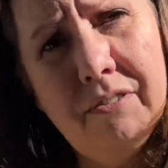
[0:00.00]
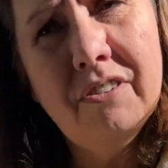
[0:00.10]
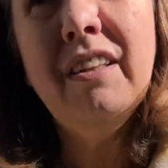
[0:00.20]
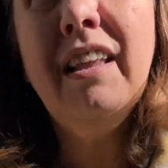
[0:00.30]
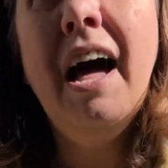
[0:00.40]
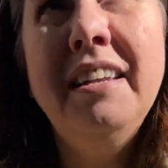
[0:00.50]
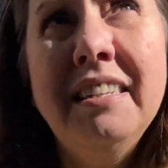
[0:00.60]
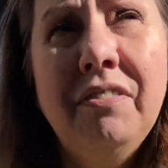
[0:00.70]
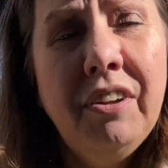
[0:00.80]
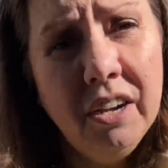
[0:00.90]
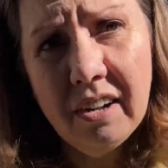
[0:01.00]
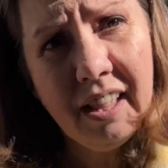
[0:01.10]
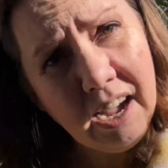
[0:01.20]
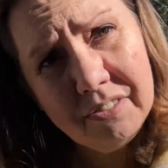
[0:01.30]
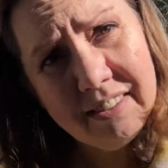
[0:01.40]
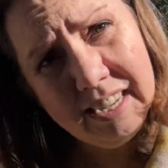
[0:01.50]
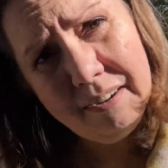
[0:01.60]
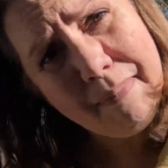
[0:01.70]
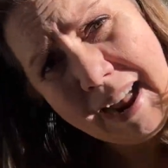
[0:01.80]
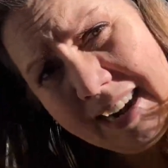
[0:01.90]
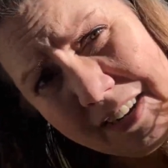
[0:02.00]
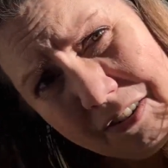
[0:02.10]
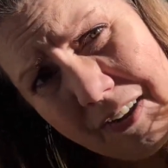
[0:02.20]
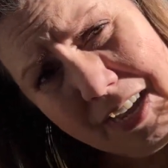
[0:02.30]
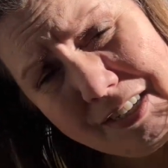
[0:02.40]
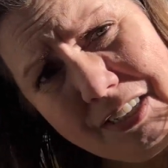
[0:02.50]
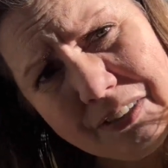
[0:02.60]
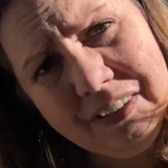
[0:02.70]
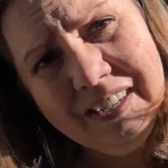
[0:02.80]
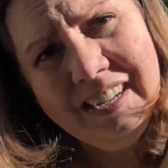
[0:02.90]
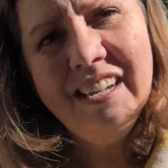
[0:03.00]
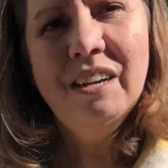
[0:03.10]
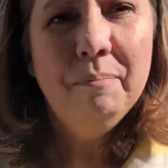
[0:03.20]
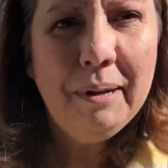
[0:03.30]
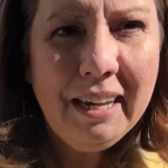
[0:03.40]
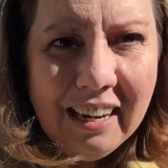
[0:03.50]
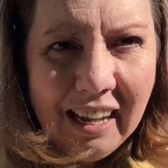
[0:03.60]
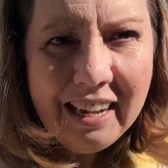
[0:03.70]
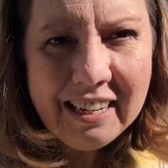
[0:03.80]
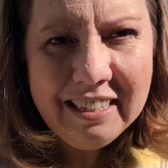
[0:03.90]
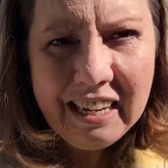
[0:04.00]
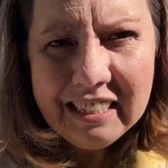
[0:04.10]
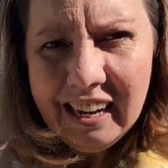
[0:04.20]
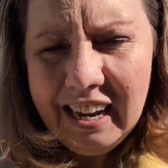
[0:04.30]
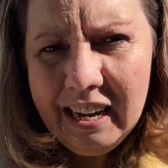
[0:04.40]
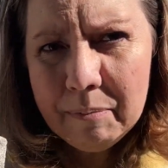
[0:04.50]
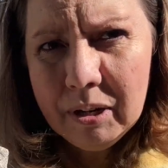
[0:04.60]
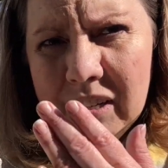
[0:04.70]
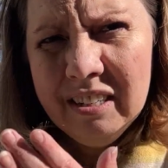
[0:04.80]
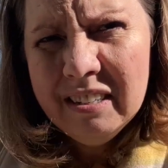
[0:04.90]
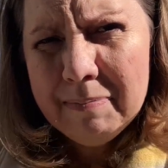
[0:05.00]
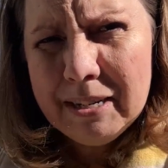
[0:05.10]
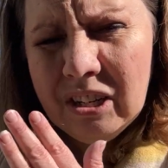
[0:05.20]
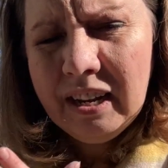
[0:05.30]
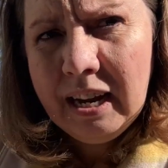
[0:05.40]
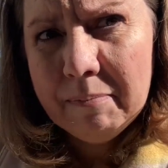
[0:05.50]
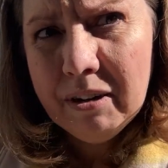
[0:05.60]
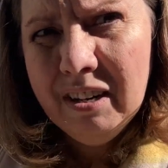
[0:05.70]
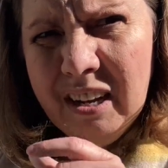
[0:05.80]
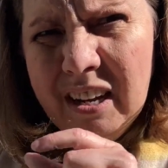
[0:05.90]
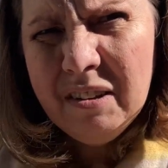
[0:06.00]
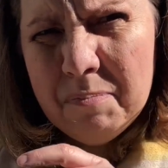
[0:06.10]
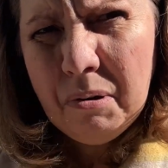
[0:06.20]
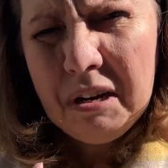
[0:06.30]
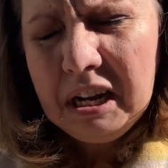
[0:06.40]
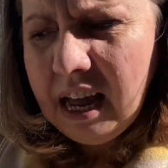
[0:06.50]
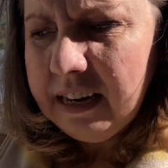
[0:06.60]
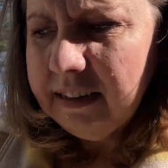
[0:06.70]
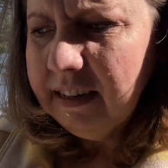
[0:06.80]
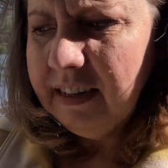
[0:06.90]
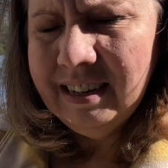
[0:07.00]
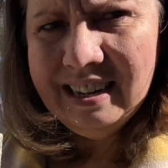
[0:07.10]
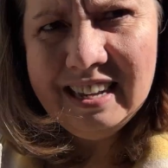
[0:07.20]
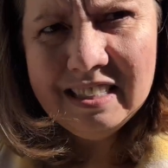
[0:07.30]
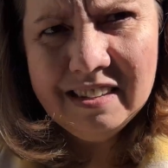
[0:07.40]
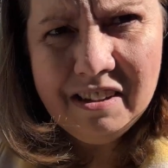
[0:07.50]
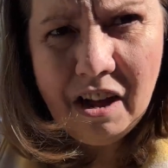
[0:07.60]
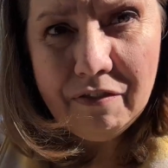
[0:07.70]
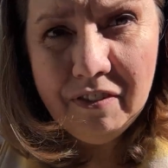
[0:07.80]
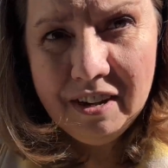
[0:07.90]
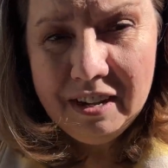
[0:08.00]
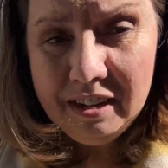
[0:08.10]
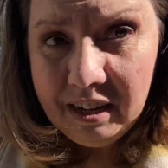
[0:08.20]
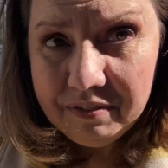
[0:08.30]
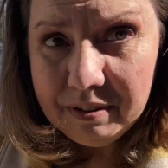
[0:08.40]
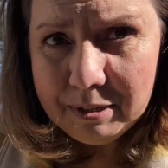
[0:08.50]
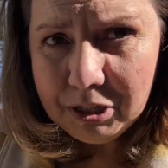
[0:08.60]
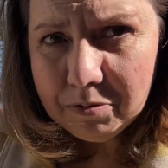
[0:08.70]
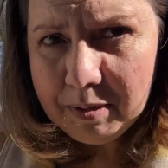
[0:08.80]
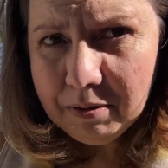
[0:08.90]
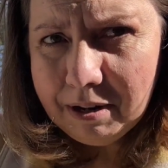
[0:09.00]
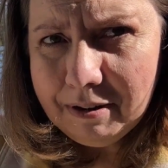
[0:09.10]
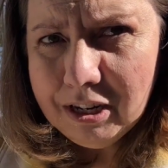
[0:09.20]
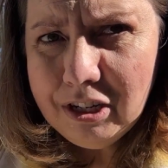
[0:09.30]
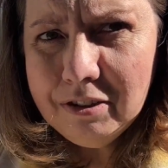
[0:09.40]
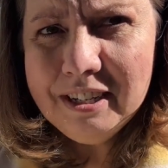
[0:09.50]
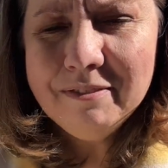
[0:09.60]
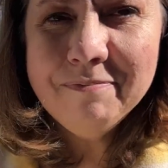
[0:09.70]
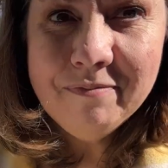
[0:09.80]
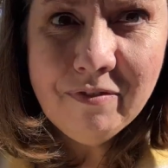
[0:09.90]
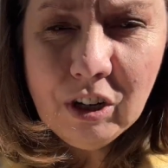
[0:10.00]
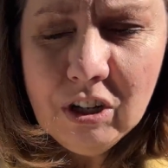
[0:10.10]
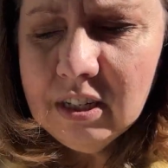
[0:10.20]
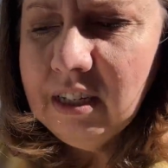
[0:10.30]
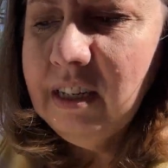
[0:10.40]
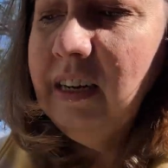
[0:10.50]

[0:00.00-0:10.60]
There's a lot of stuff here on the house that Matt and I don't know how to do, but I can take a hammer, special hammer, pointy end, and get this off if somebody shows me the right way to do it first.